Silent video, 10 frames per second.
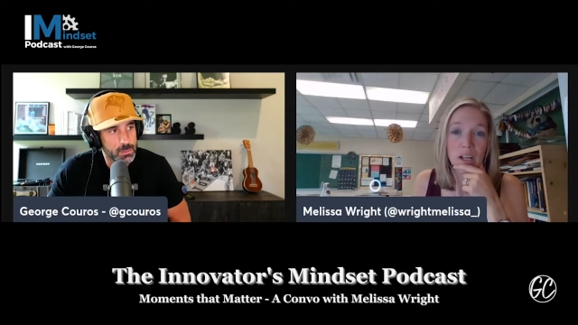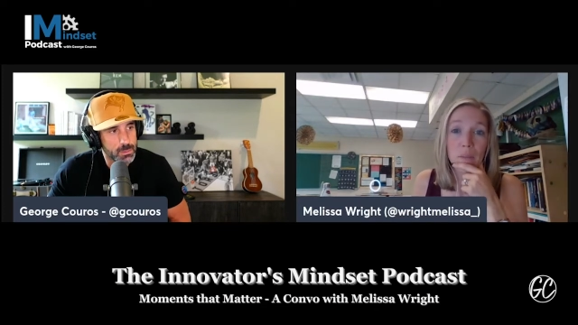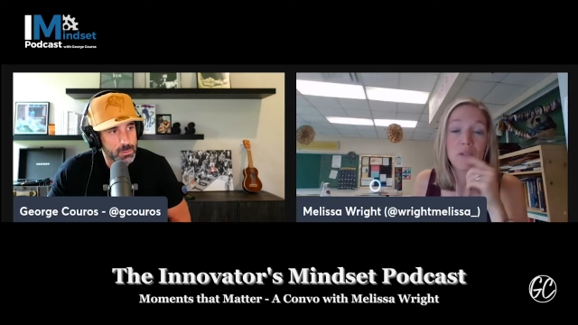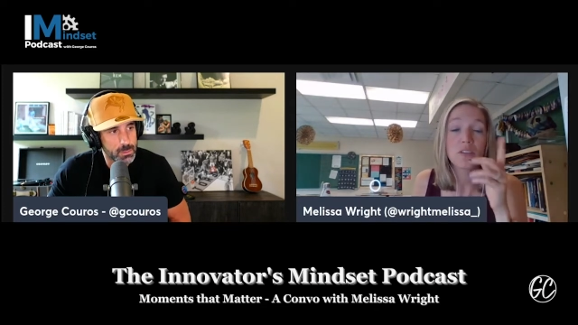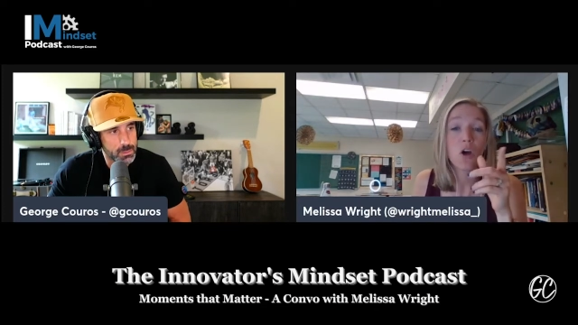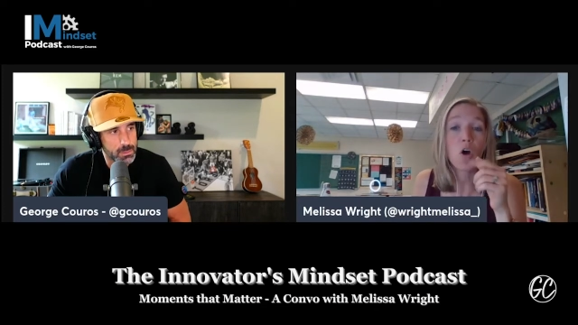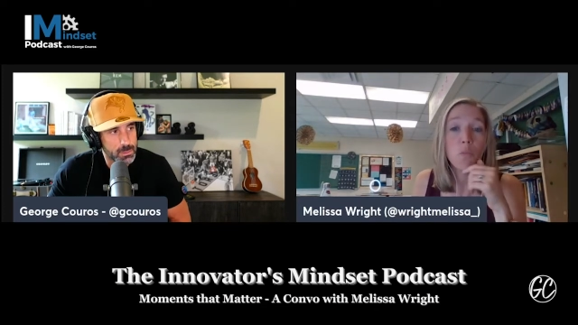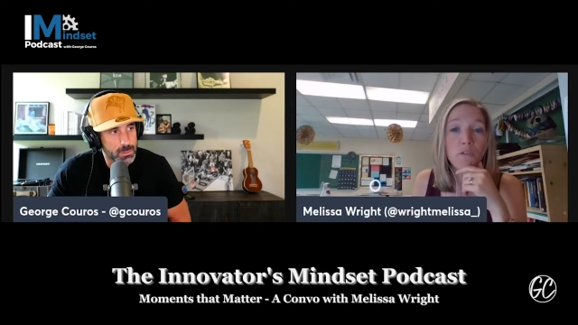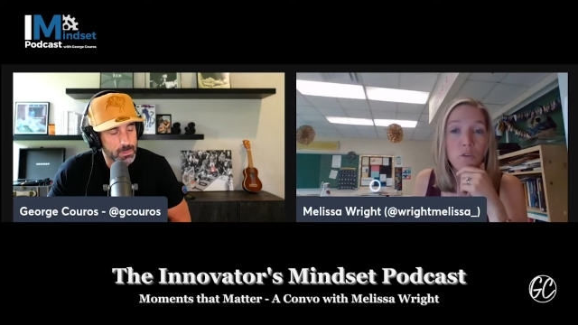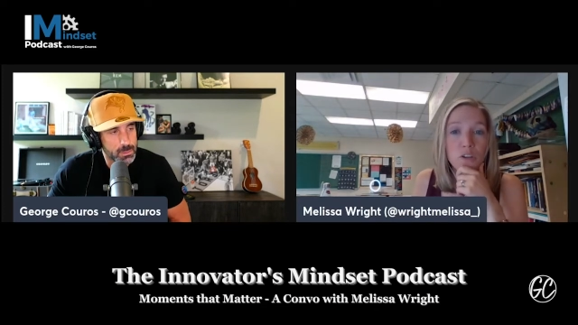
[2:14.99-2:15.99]
Speaker 1: I said, "Oh,
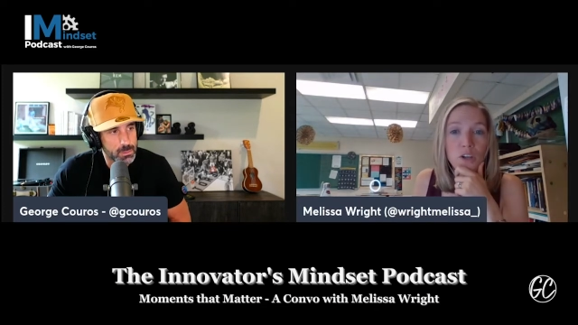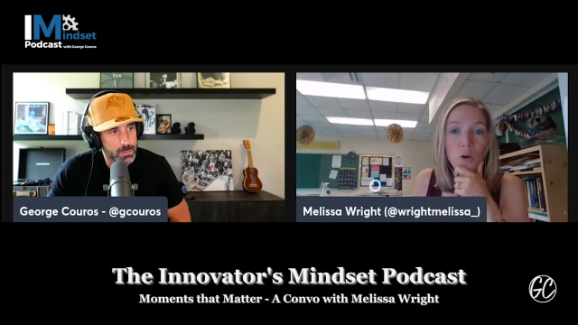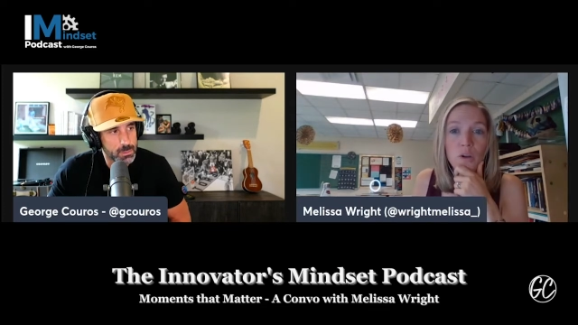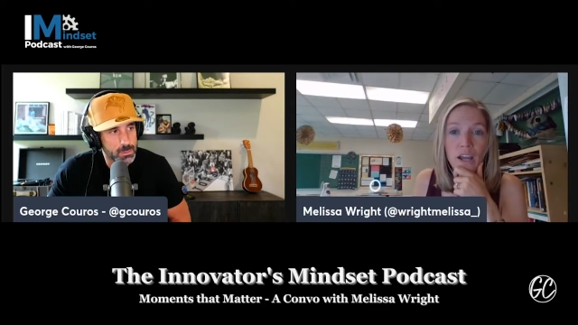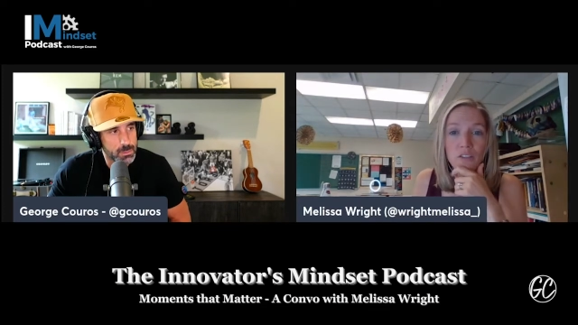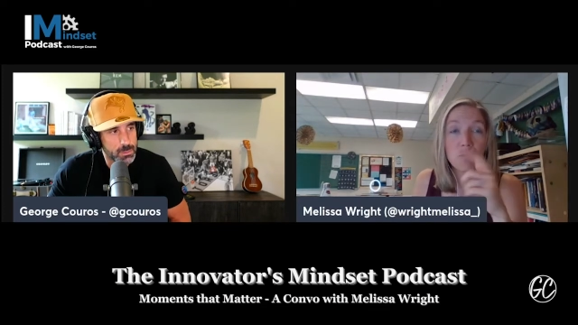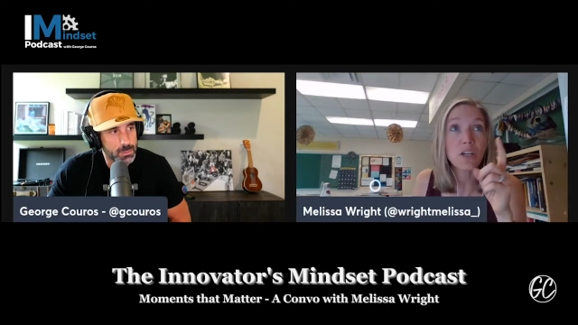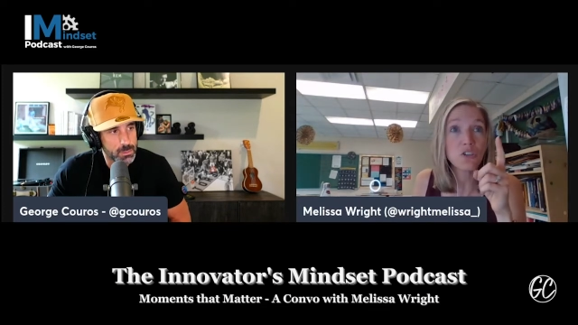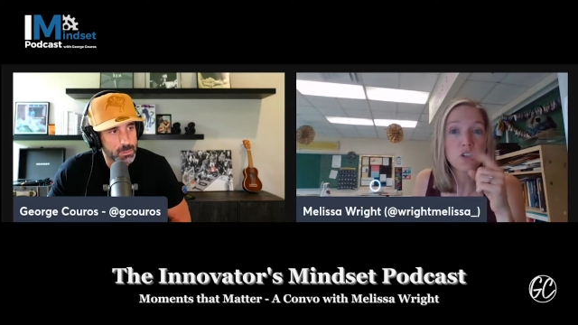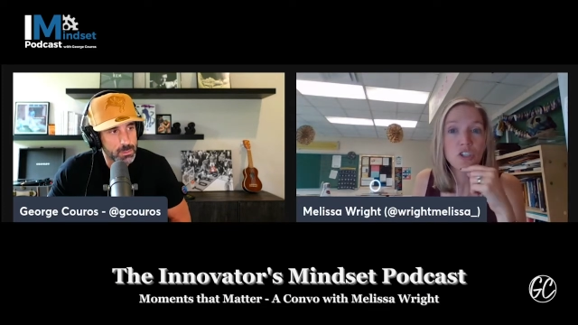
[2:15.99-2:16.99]
before you go, Catherine, make sure
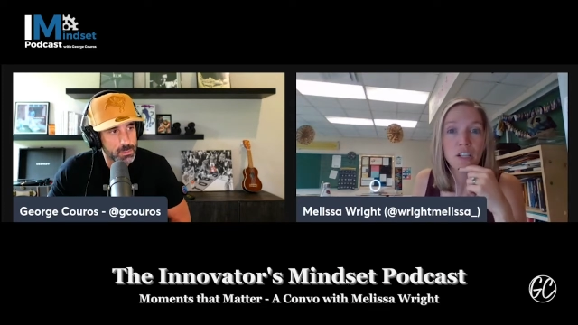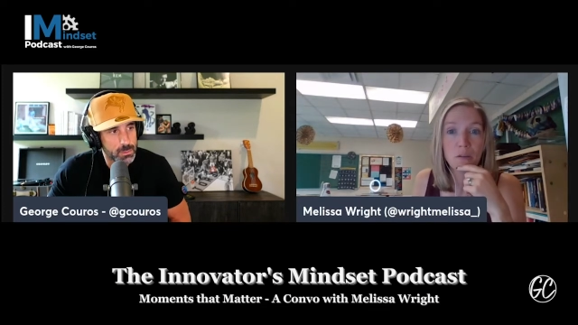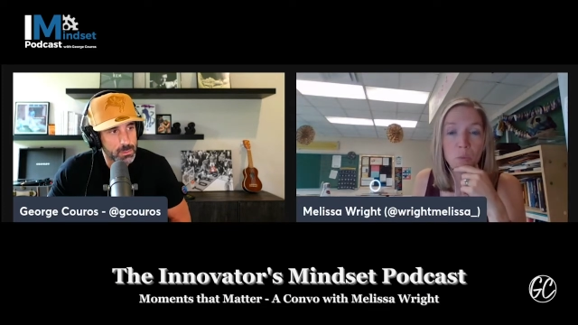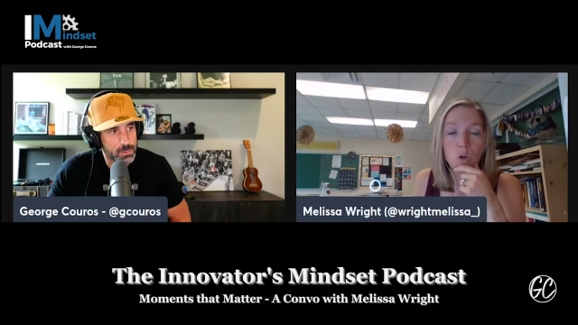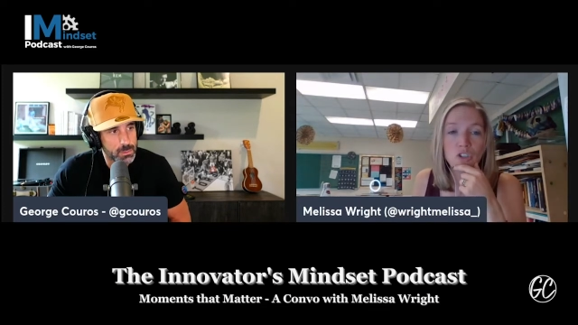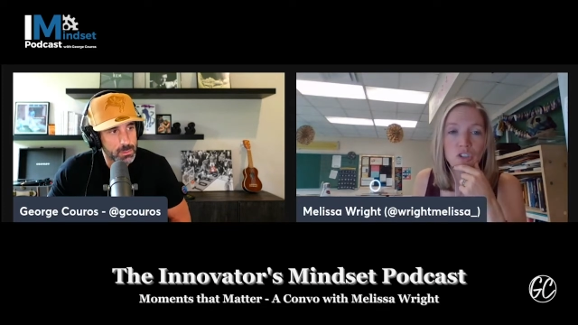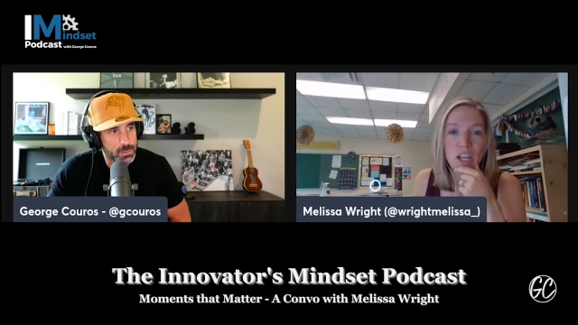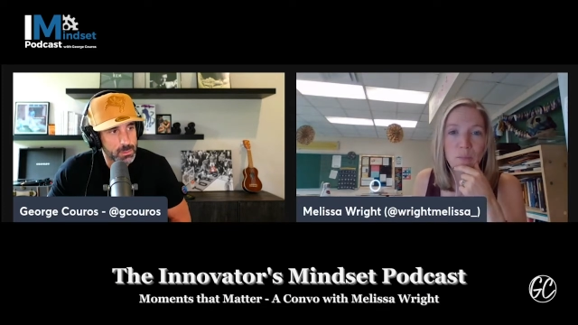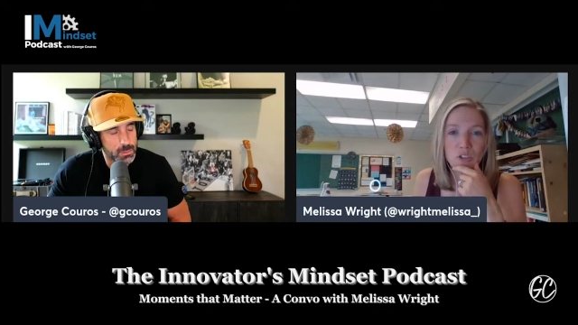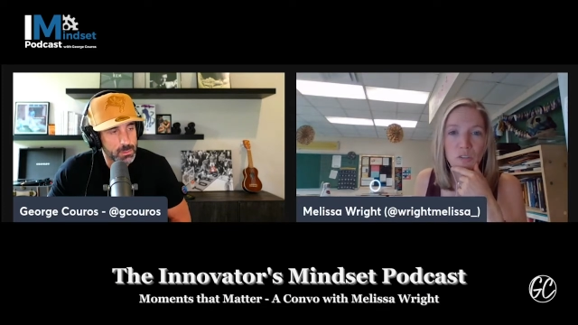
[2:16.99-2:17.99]
you check the board. Your name
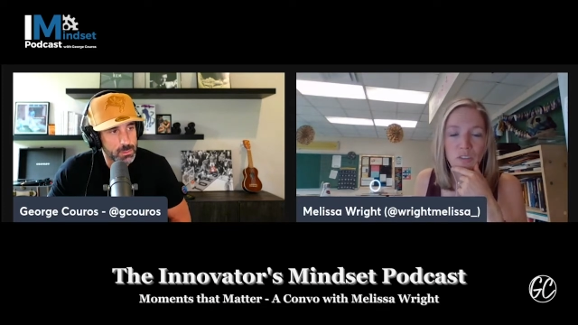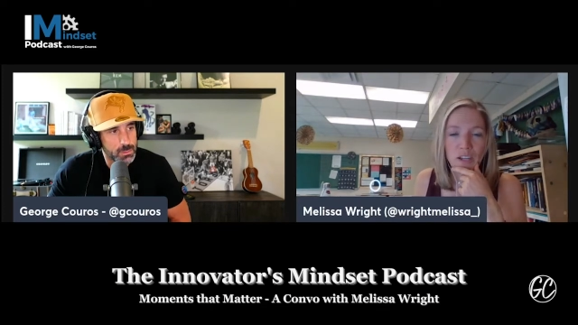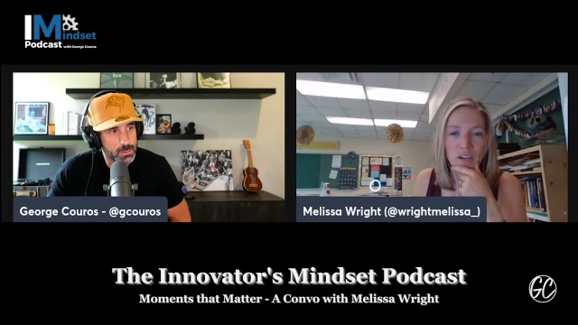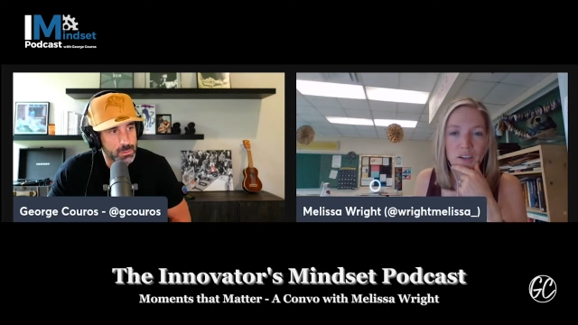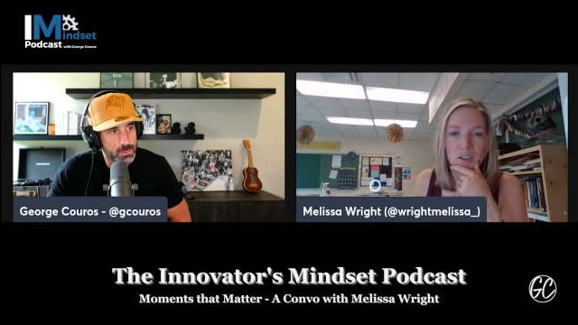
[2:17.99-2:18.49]
is over there."